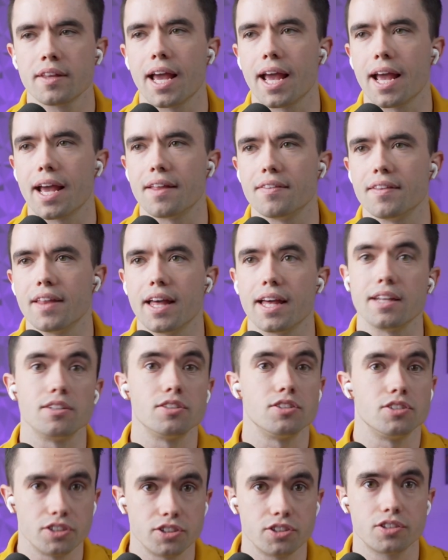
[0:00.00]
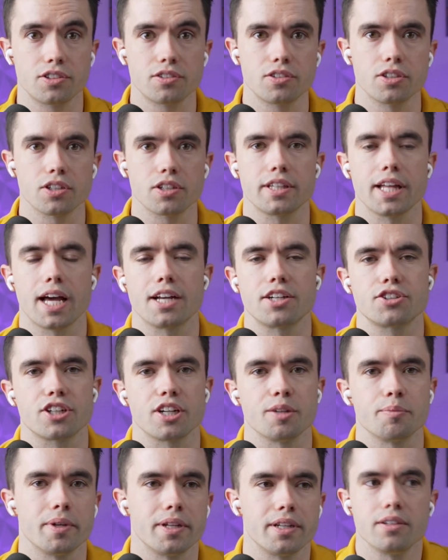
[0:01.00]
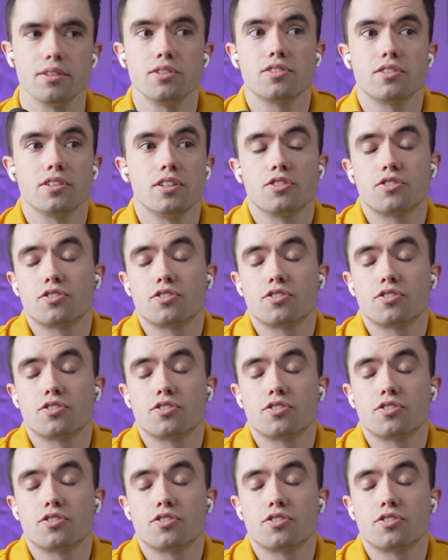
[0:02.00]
and then took that trip. And it was